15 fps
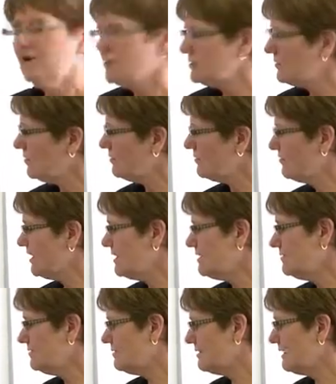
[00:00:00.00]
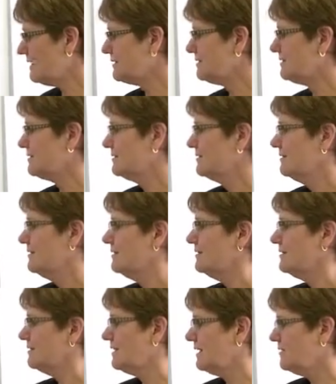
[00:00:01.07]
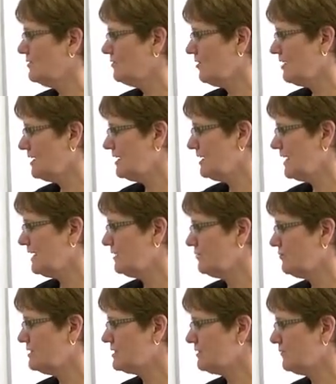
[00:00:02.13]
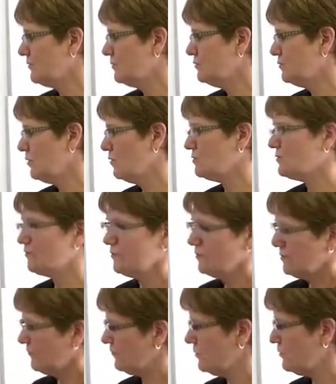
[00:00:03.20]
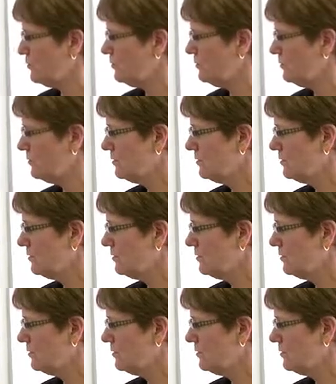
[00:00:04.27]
So if they do this, then you've got an increase of glucose from the food.